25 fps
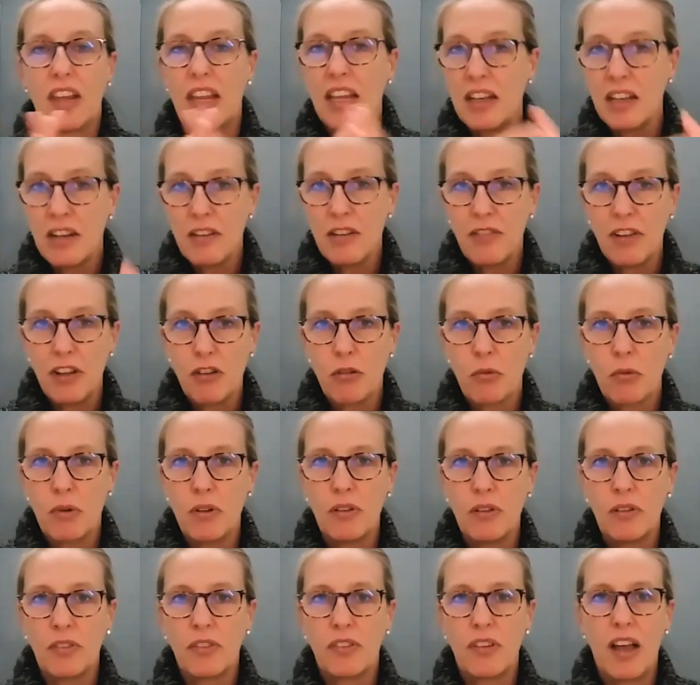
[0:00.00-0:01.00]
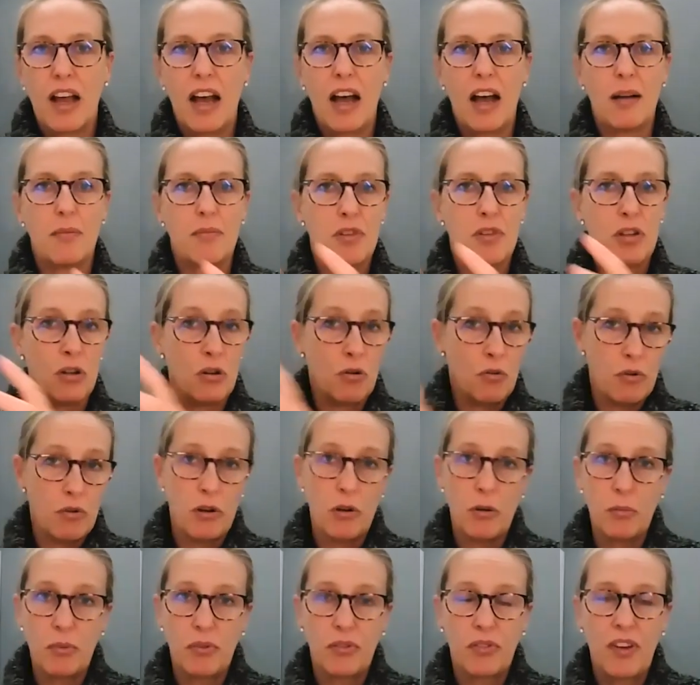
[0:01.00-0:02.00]
individuals up to
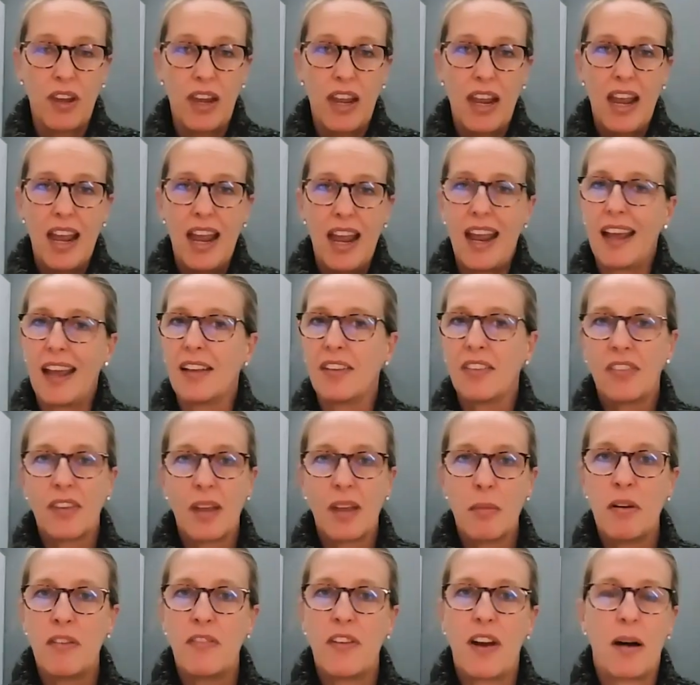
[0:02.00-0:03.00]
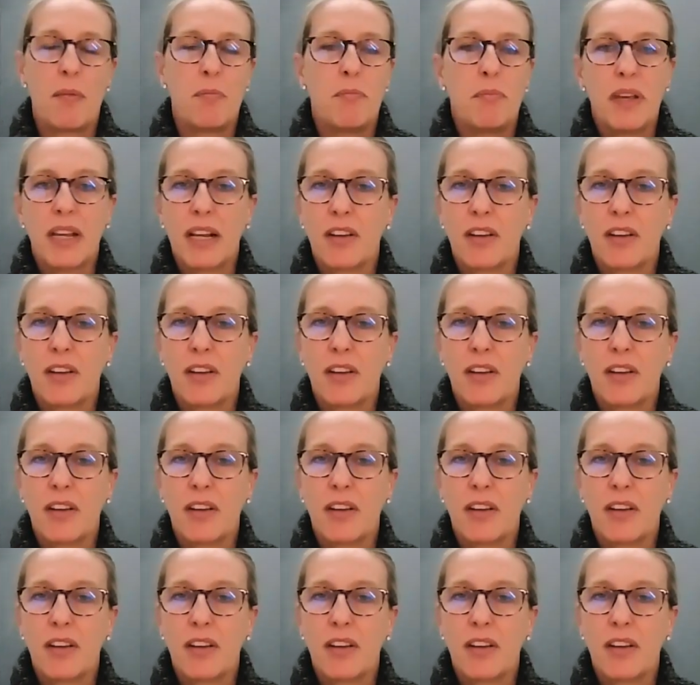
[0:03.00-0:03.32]
groups. And some of our